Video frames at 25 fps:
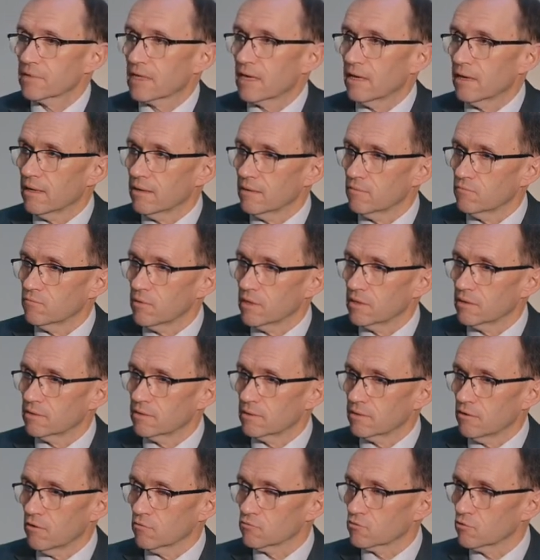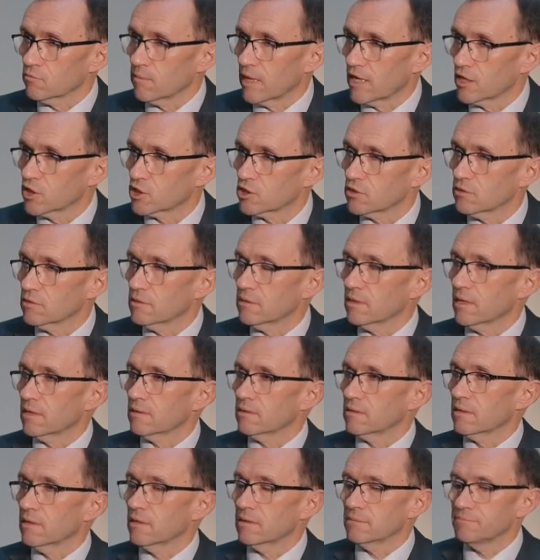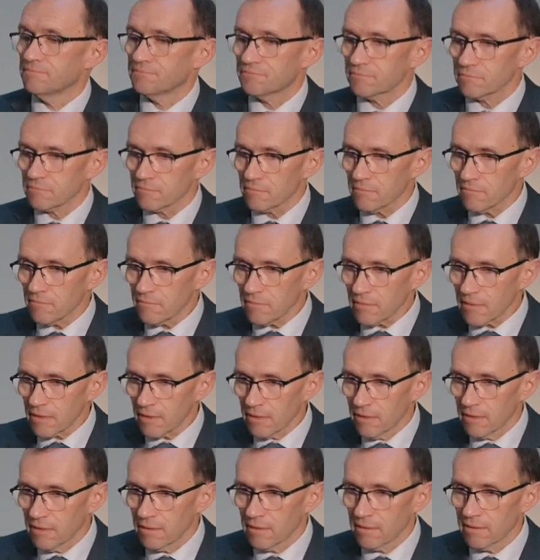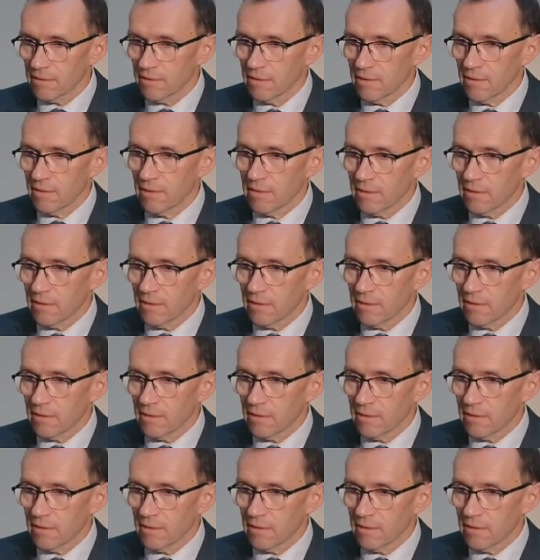with automation and